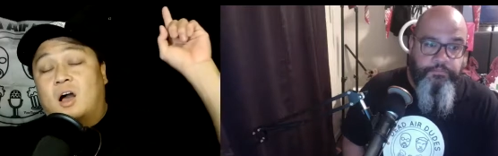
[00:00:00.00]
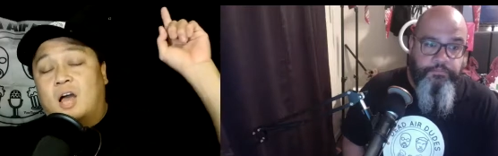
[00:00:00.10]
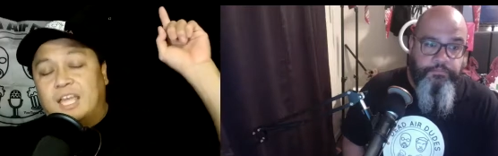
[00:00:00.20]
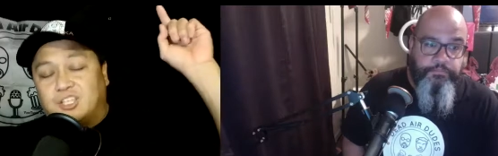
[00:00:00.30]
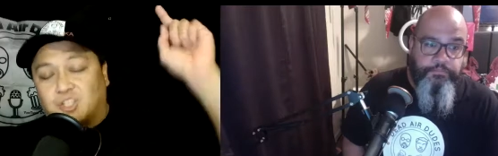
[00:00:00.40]

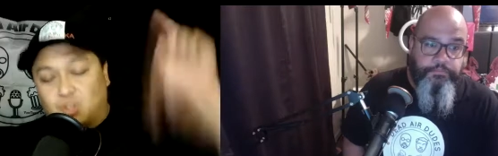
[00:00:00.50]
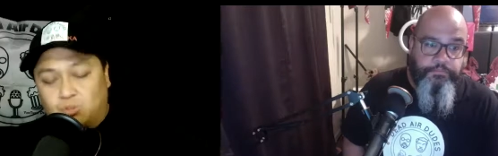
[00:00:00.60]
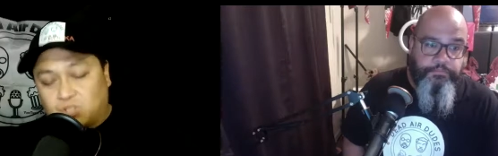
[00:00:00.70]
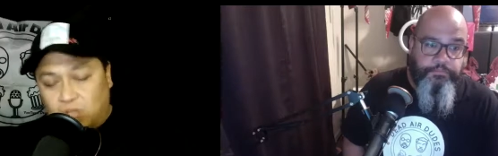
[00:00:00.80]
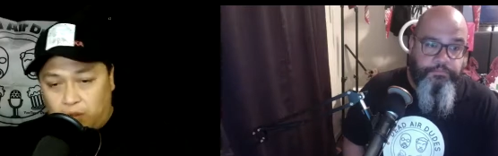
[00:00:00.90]
Speaker 1: a
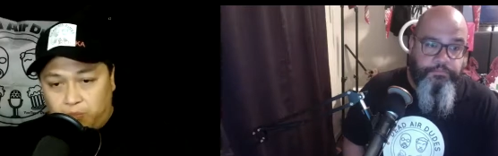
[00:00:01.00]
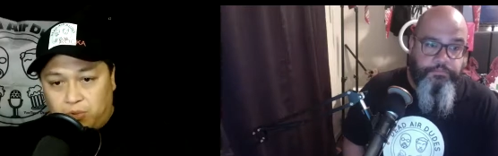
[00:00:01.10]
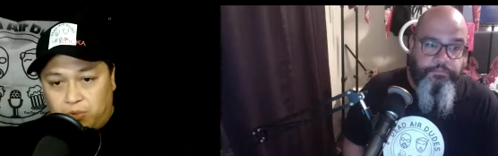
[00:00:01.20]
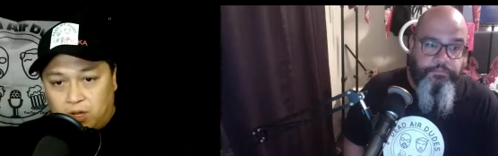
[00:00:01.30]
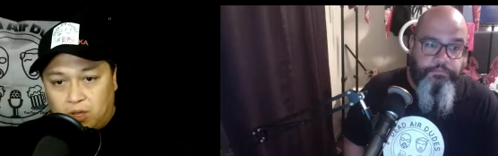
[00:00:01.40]
juiced up,
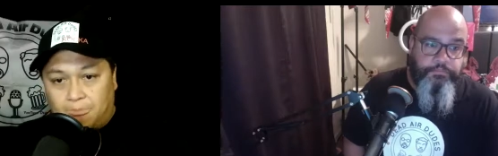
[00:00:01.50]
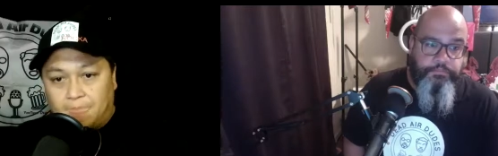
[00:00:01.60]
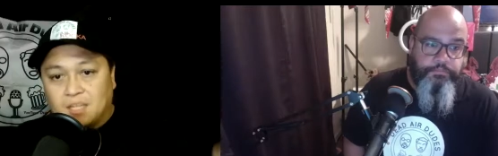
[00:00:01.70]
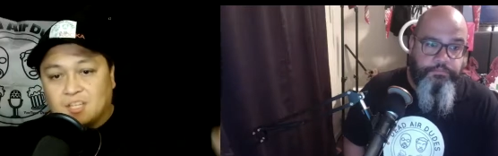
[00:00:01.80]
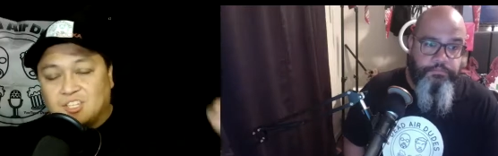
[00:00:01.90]

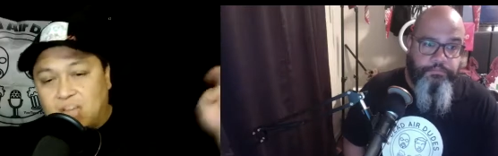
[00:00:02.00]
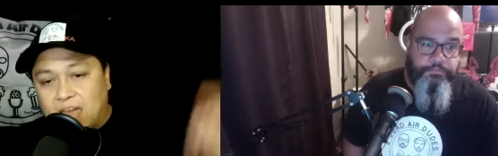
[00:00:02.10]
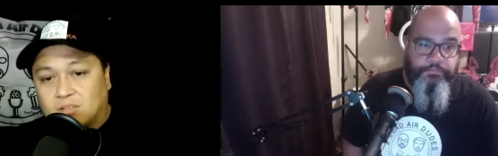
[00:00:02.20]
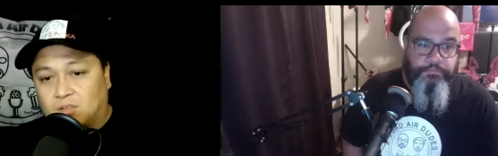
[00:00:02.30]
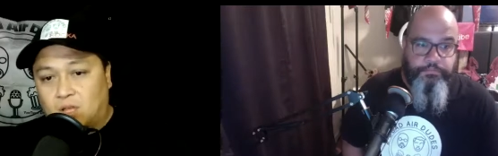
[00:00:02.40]

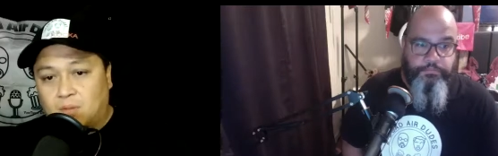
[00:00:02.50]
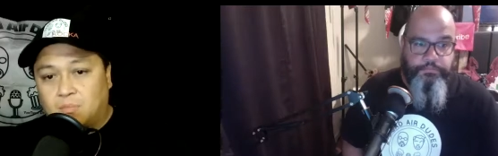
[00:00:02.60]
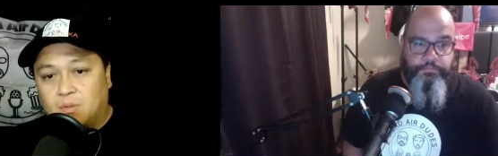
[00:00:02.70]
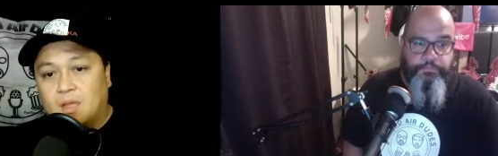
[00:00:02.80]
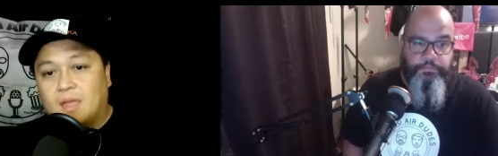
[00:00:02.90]
jacked up,
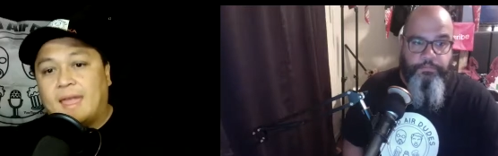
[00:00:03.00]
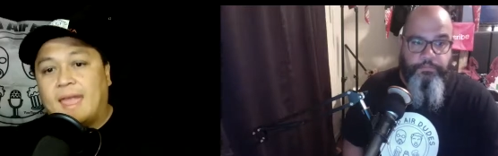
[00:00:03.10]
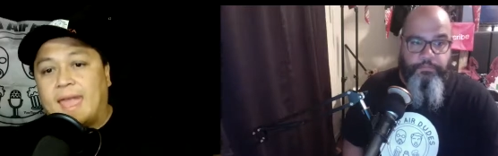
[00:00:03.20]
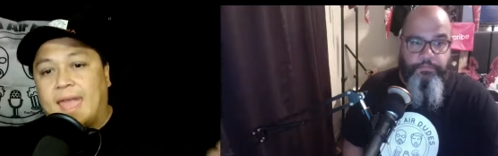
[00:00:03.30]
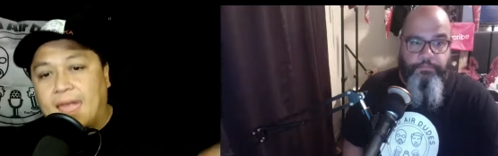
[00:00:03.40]

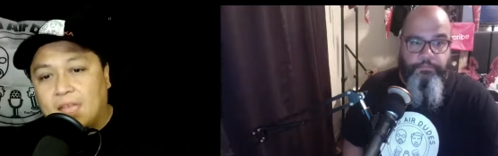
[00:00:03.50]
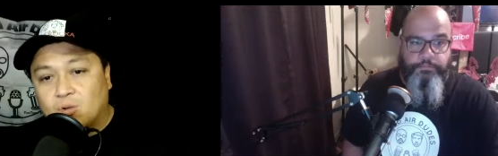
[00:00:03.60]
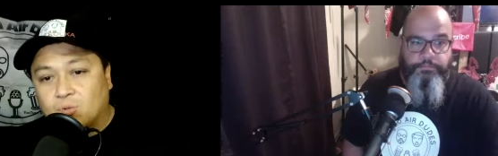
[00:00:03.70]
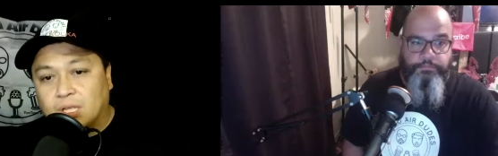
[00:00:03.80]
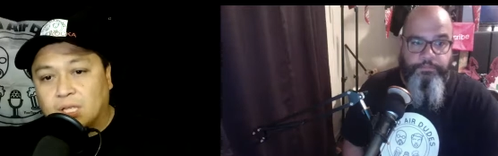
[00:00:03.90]

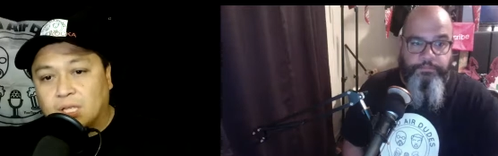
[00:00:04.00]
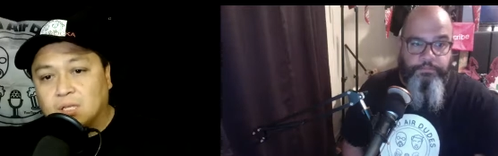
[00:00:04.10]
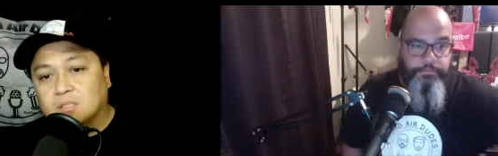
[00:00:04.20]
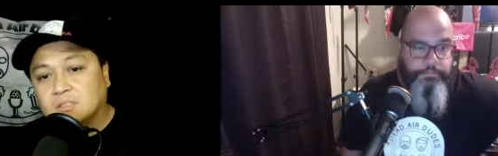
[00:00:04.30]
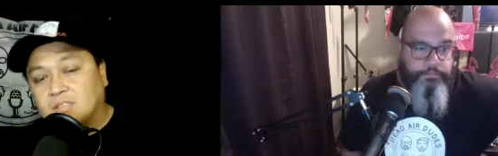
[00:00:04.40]
angry,
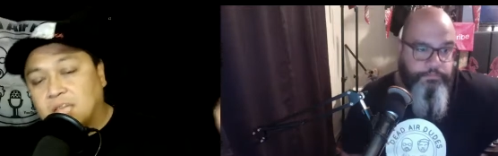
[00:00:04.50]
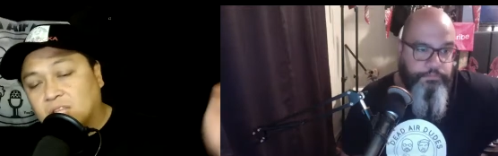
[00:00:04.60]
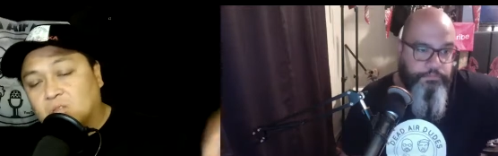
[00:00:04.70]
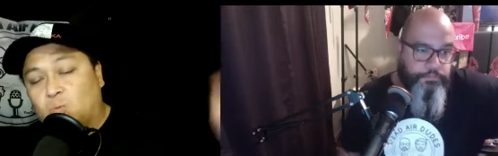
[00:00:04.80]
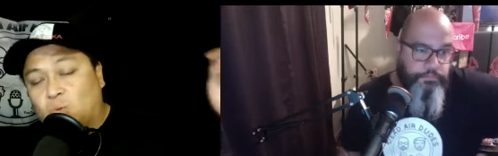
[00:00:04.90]

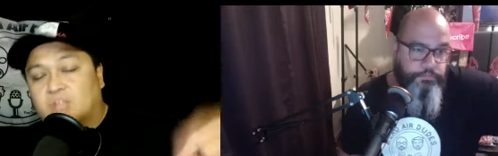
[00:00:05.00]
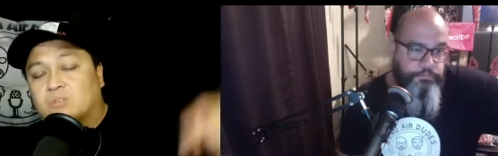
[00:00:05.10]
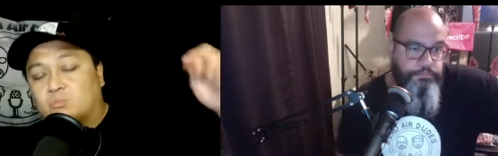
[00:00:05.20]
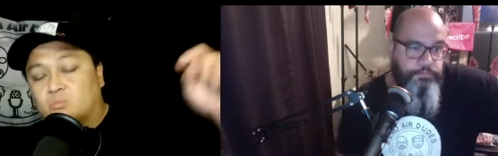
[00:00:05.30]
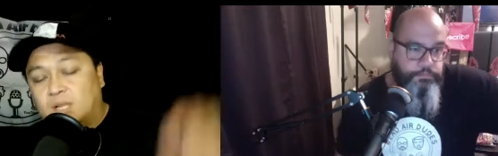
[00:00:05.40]
death wish
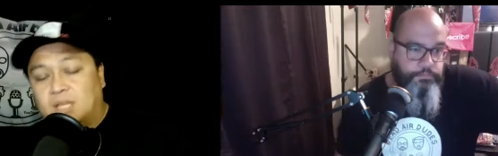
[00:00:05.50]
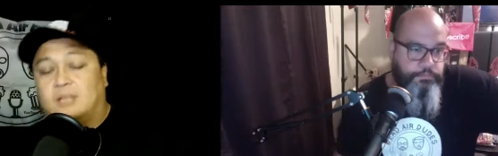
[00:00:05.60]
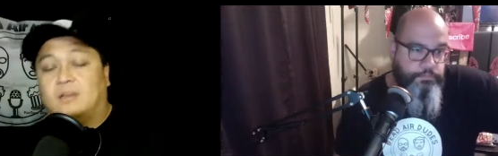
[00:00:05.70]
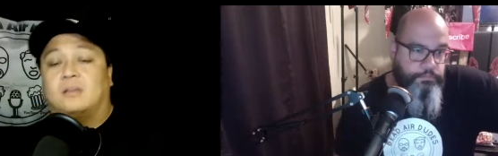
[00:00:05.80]
ridden